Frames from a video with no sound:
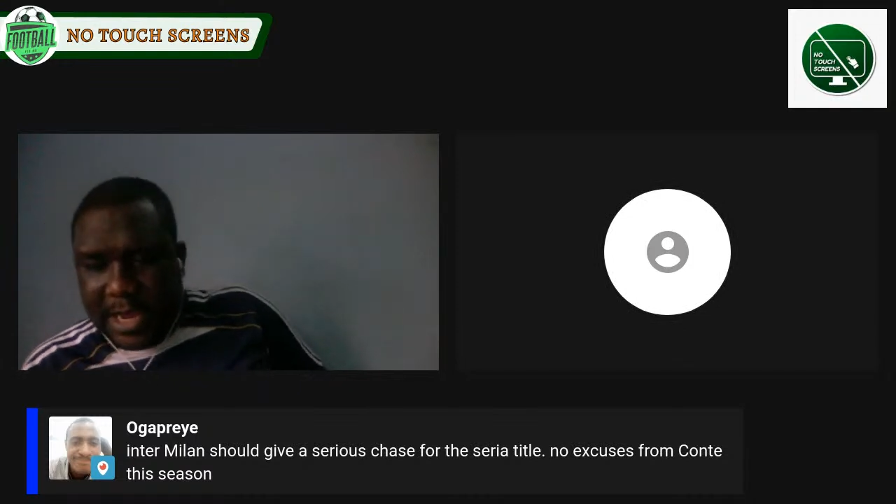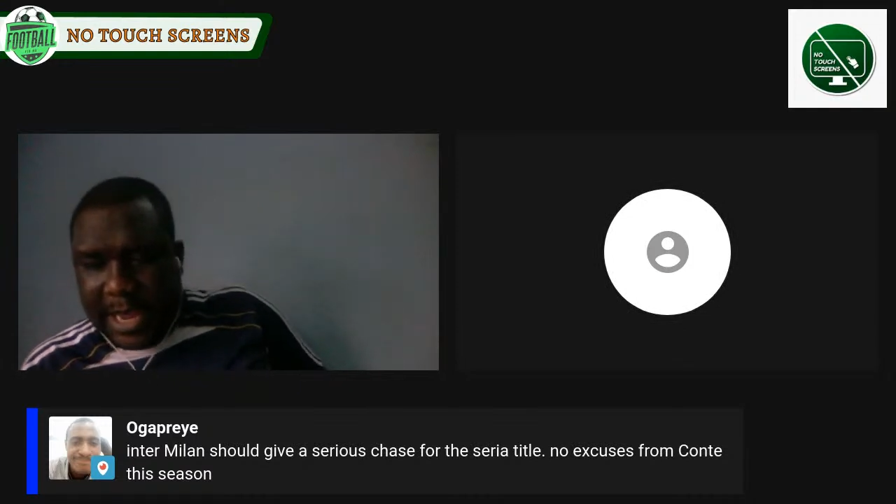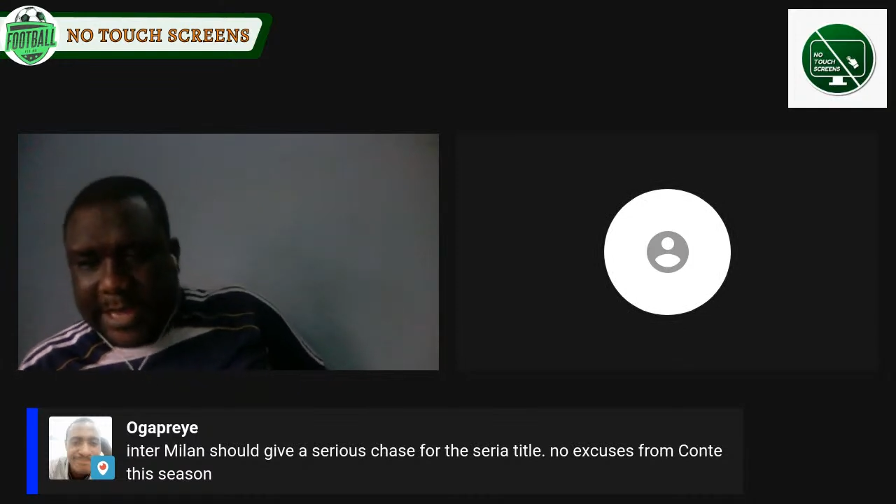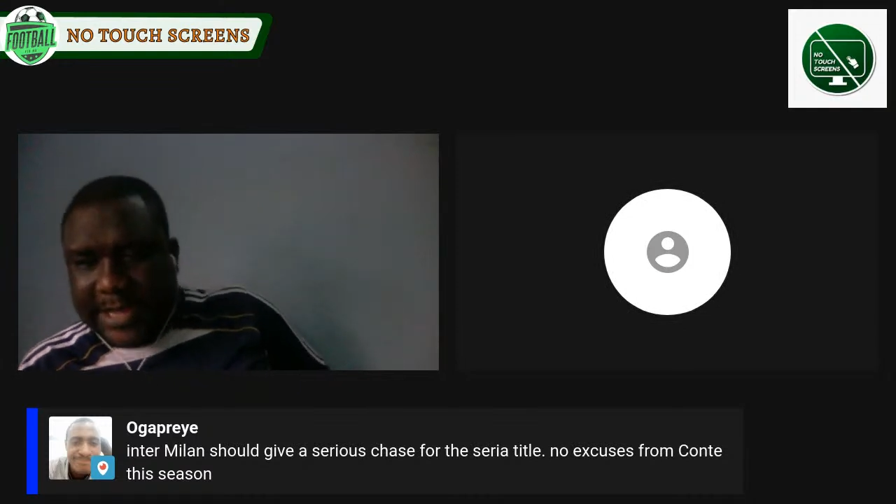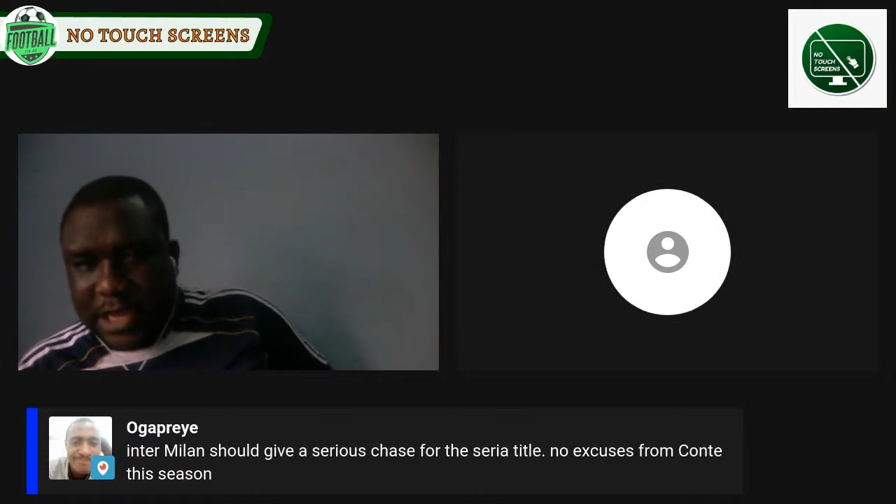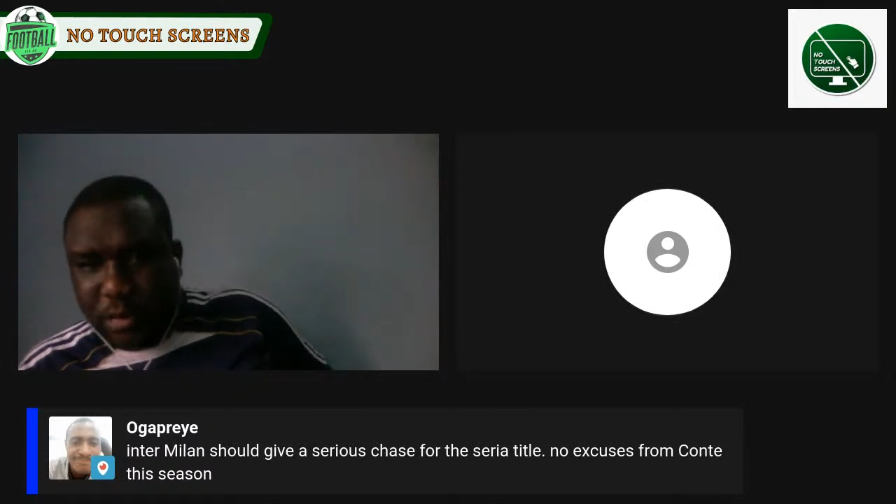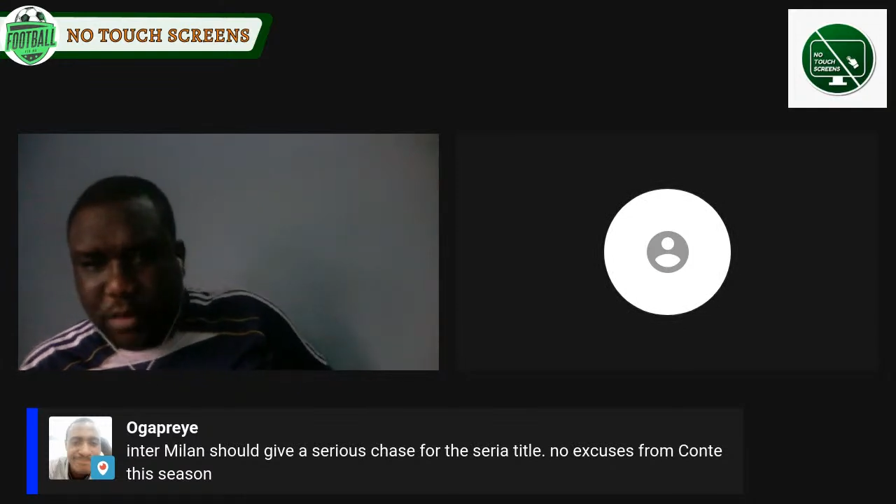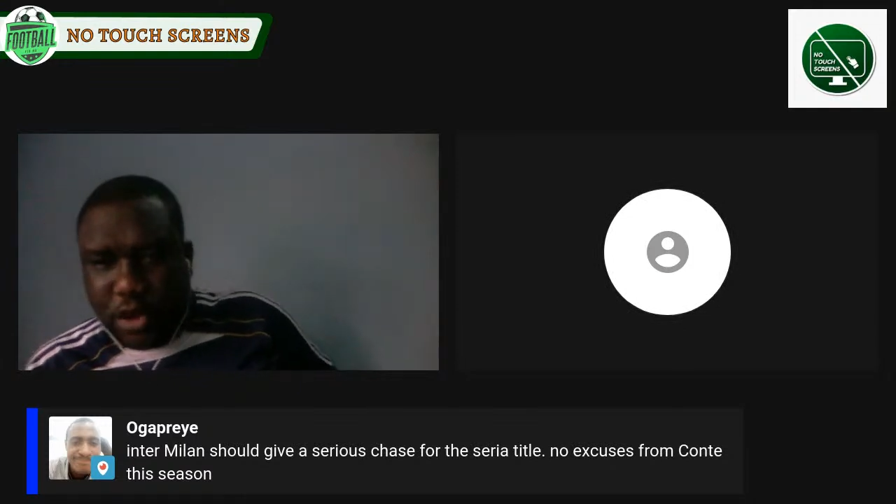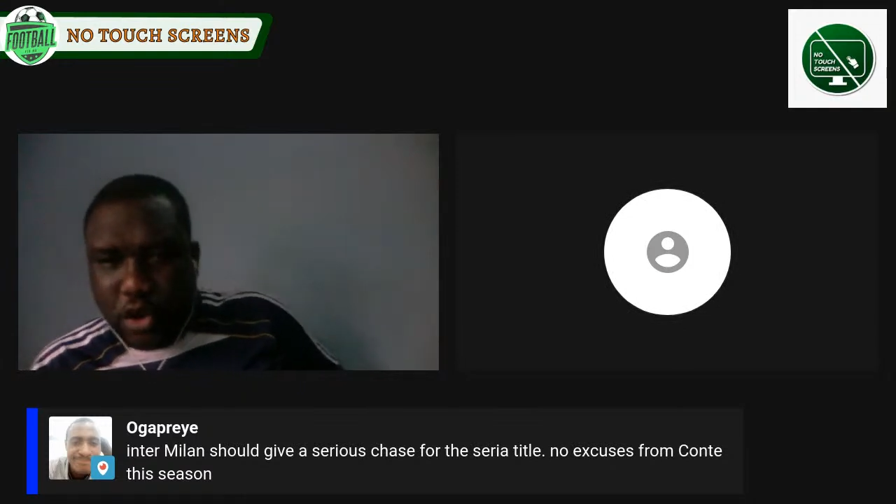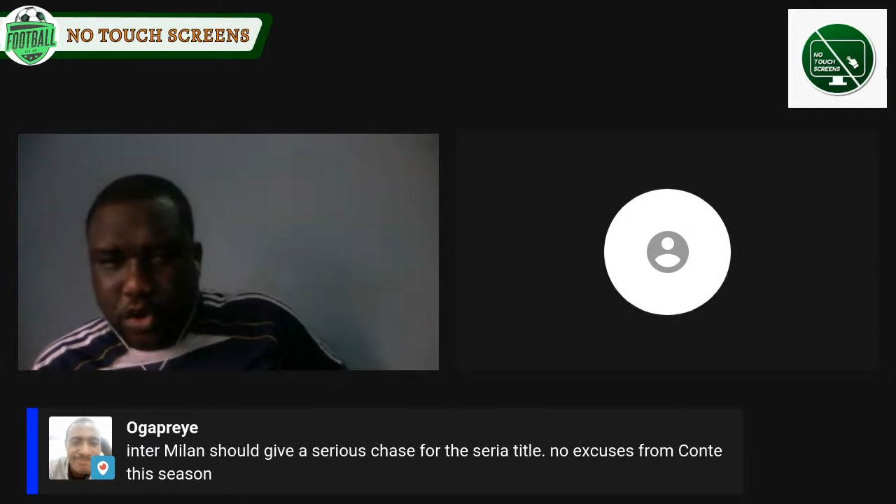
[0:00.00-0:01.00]
I think there'll be
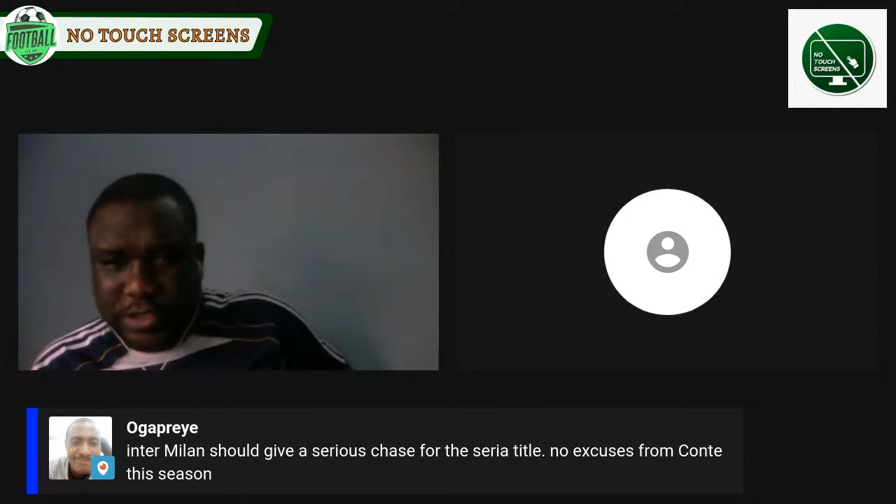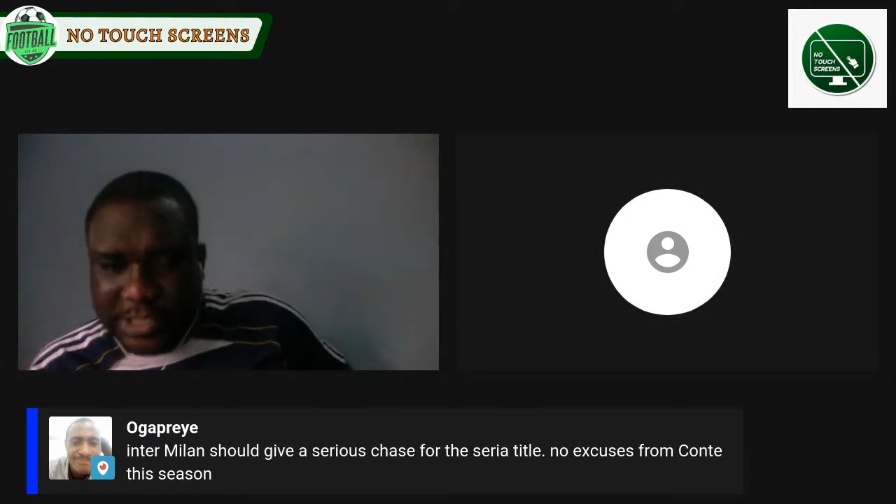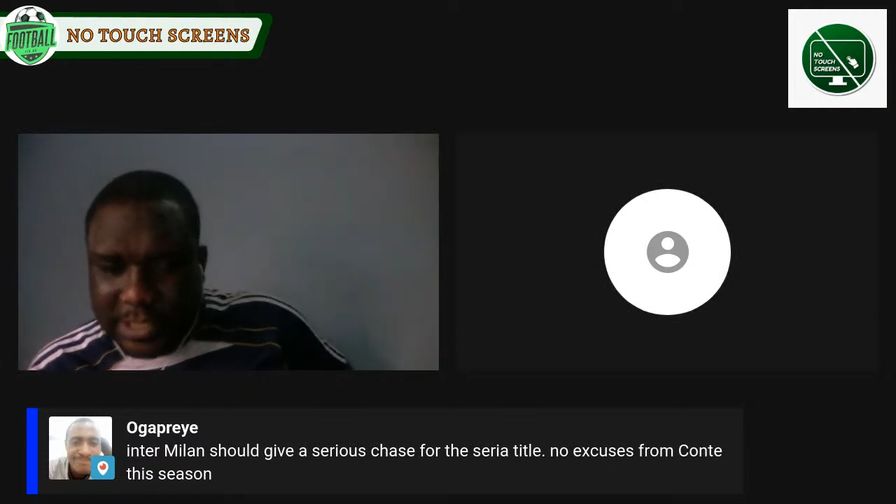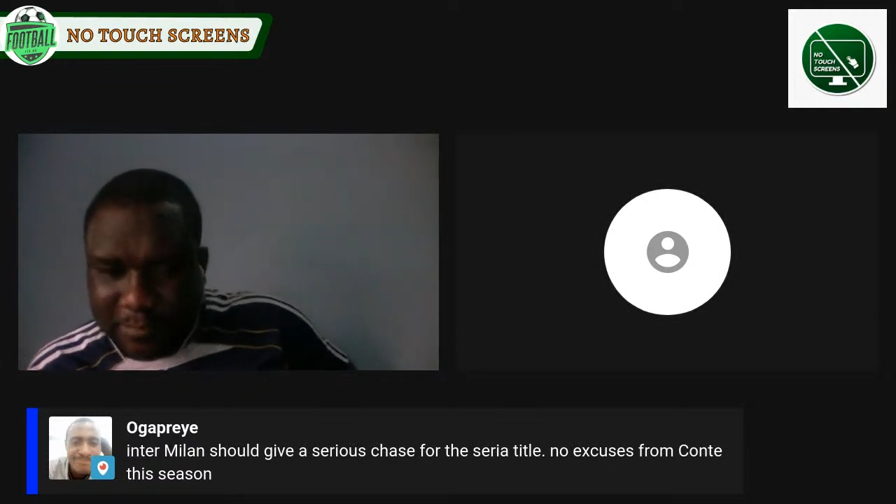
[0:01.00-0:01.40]
goals in it.